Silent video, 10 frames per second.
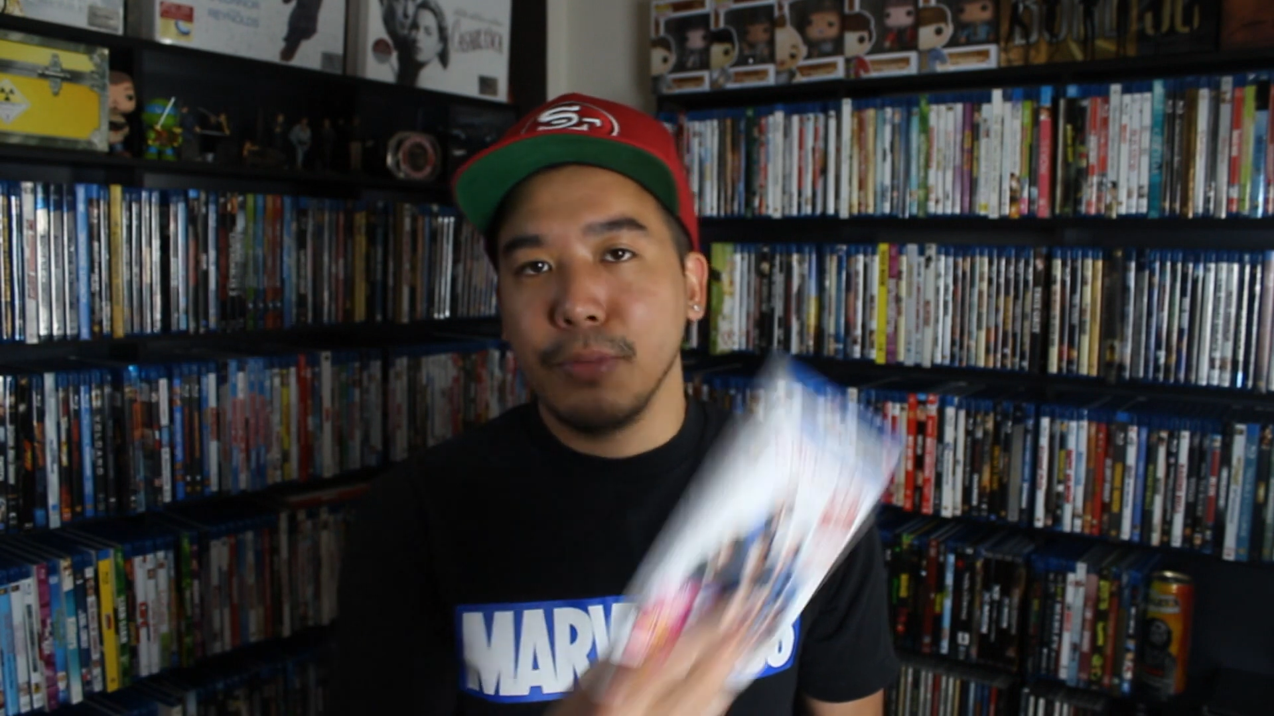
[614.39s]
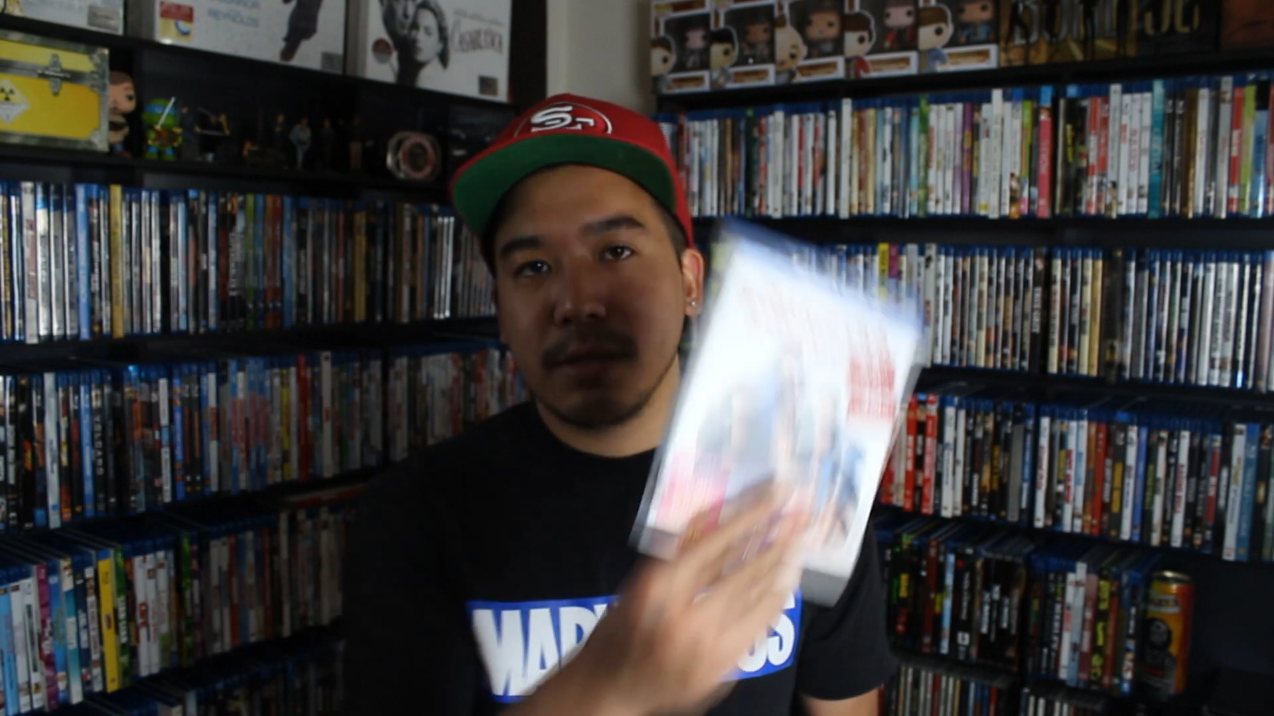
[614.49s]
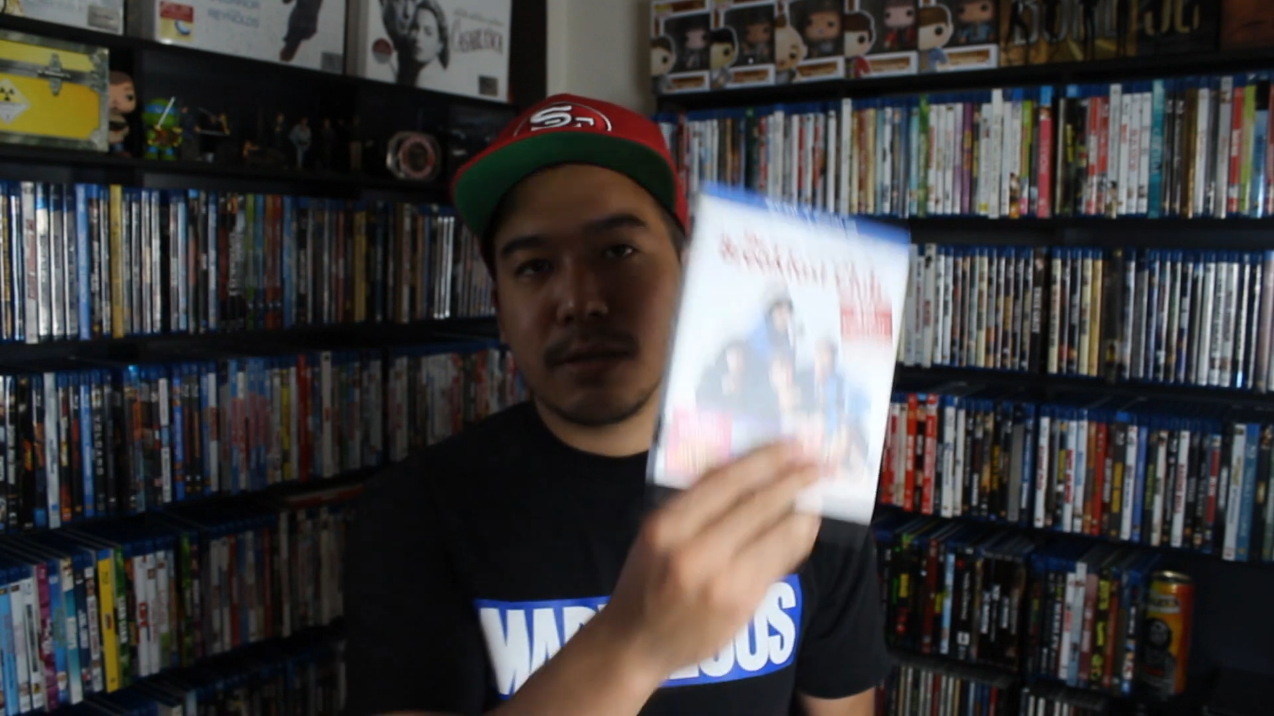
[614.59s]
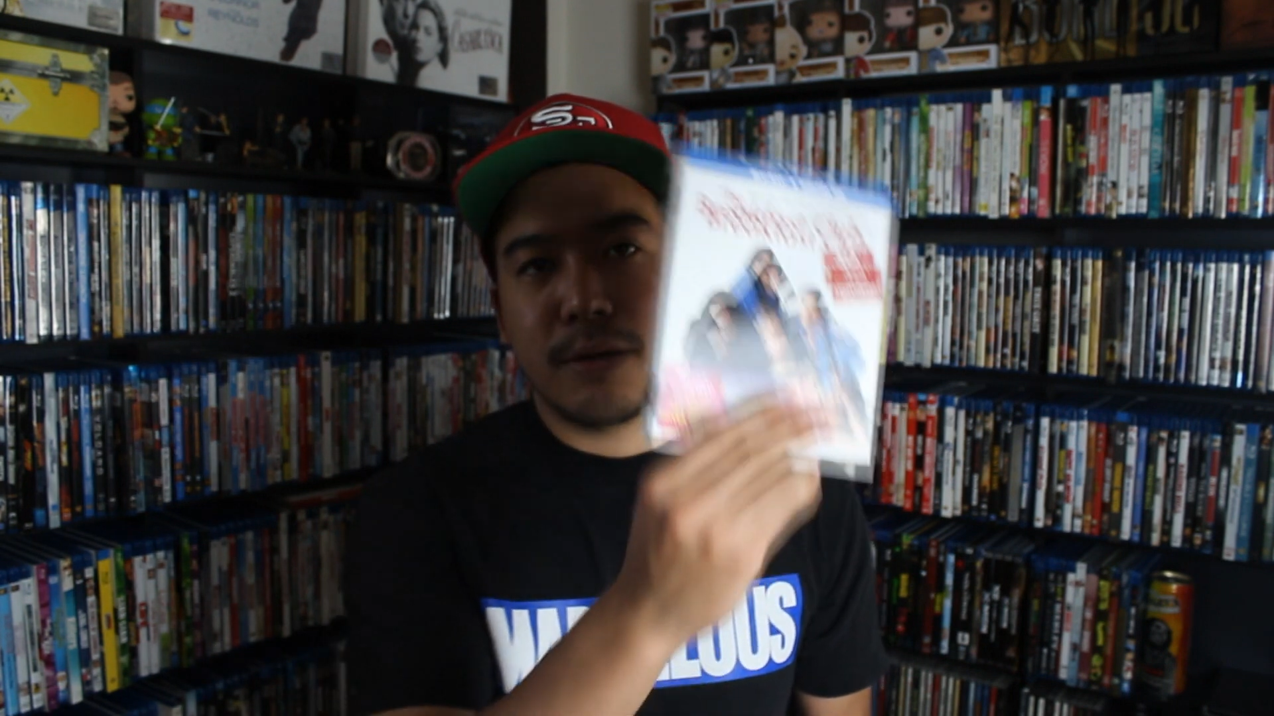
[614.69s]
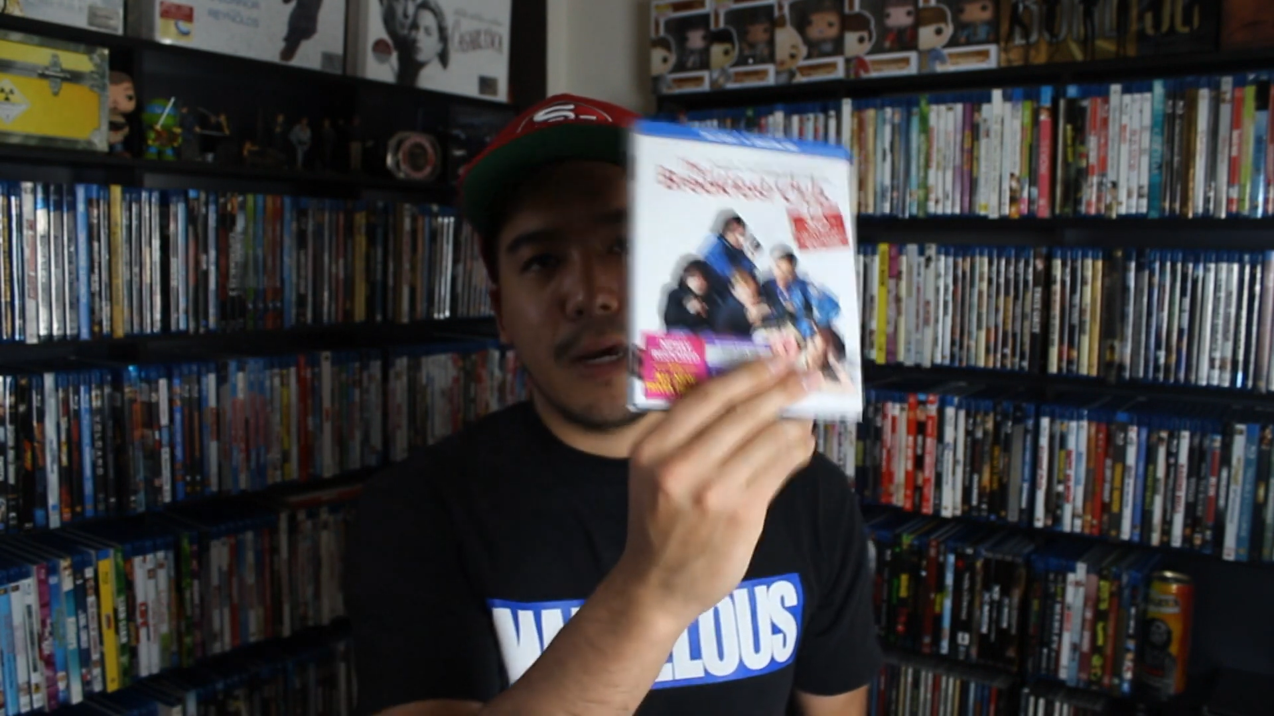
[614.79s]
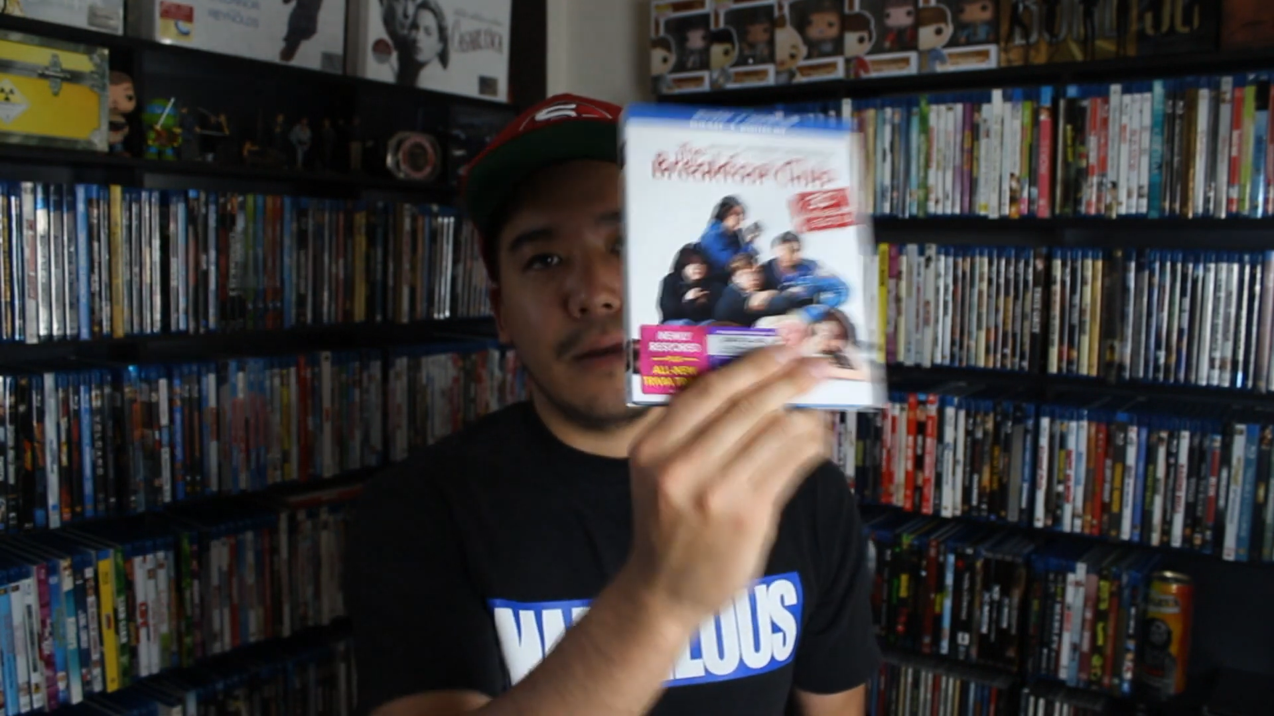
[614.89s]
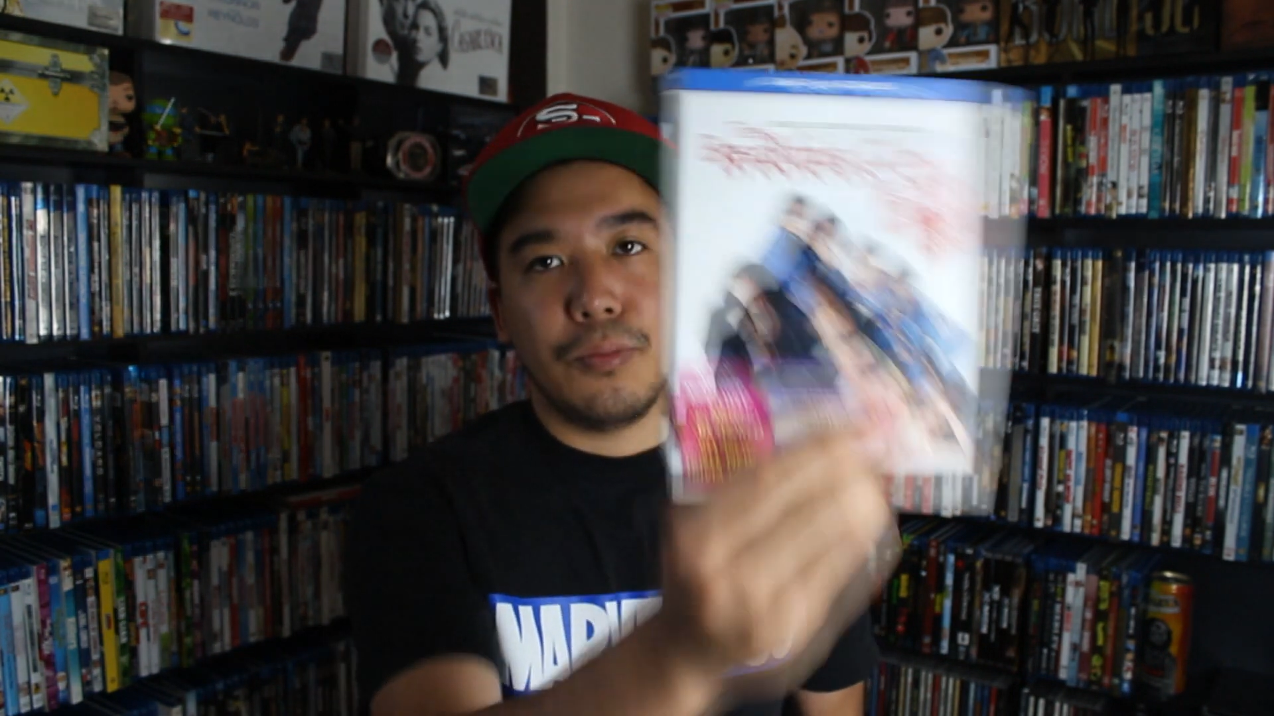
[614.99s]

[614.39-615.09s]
me, so yeah,